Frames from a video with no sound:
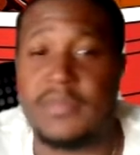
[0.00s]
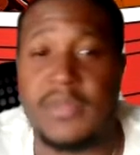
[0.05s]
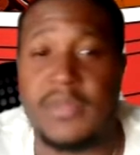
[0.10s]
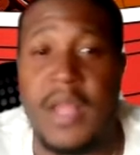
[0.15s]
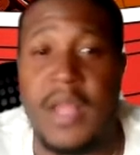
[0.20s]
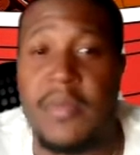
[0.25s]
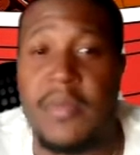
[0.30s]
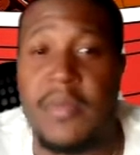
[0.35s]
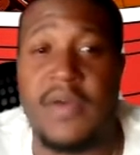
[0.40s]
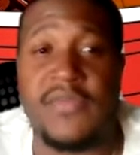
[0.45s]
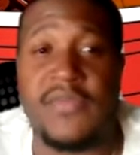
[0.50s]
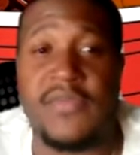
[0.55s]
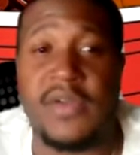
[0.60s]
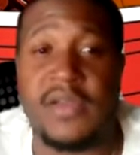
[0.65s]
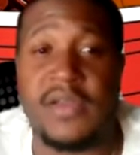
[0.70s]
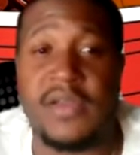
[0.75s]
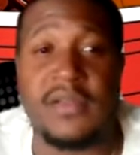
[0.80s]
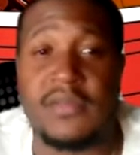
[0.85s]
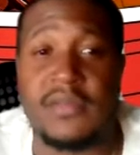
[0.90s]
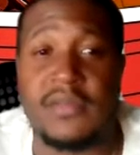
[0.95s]
that
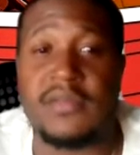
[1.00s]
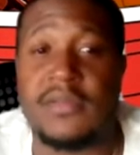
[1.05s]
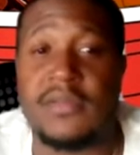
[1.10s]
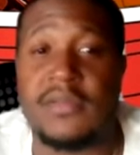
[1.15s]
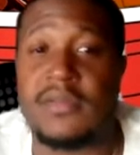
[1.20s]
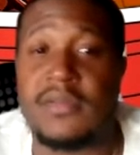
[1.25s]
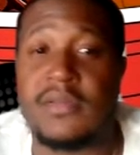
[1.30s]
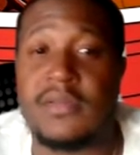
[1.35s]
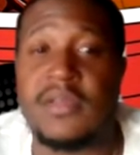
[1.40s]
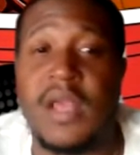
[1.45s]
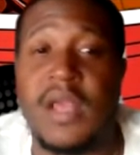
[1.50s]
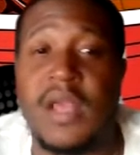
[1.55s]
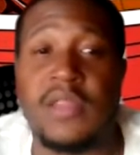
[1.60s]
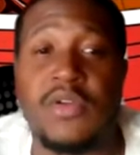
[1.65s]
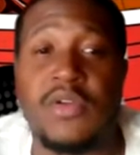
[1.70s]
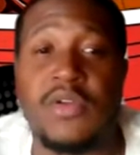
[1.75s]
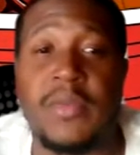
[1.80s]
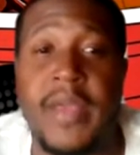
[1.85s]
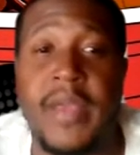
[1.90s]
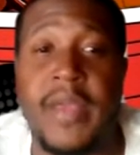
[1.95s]
motherfucker gotta
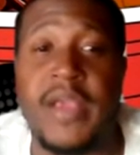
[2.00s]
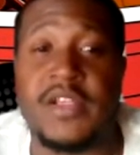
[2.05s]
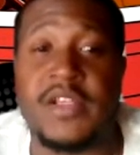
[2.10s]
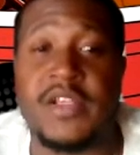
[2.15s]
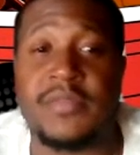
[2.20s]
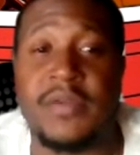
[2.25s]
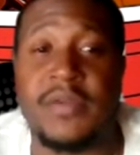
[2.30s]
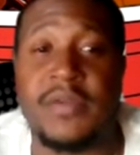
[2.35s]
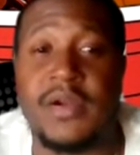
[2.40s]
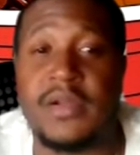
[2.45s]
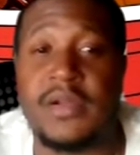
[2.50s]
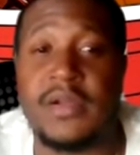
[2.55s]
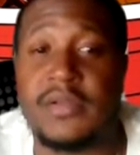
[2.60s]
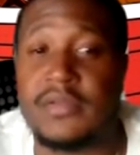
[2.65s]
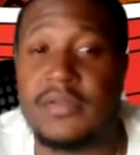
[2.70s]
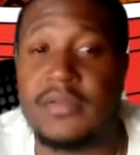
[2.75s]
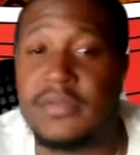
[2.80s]
throw them hands, bro.